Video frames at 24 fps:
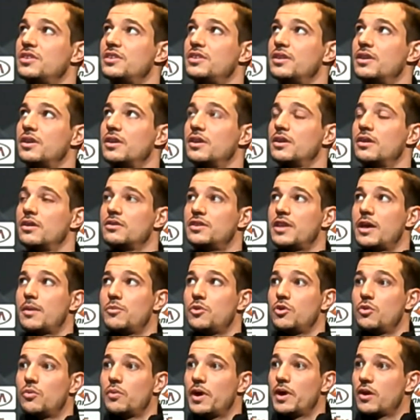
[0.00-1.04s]

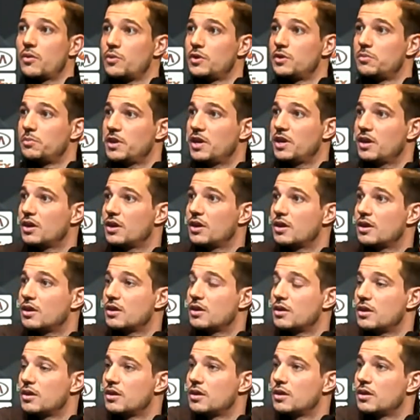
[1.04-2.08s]

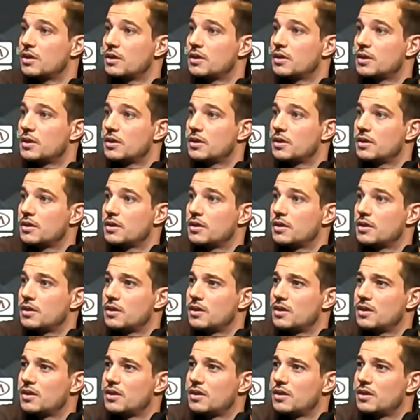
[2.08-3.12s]

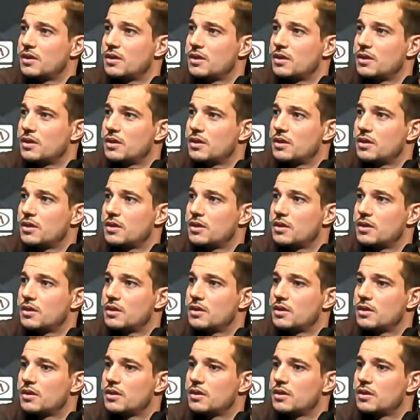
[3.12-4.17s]

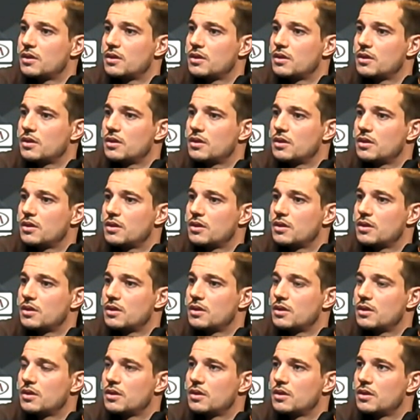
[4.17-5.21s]

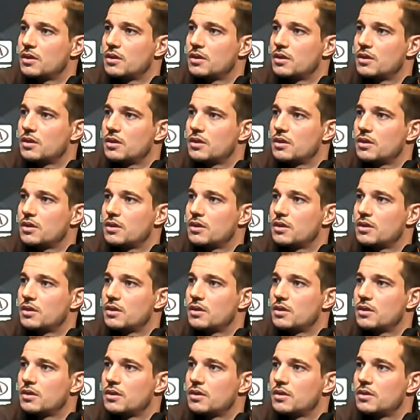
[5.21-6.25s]

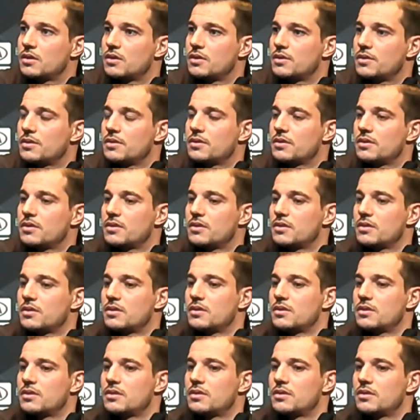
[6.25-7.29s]

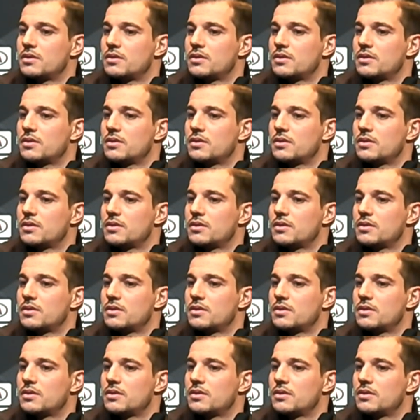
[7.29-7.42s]
[no speech]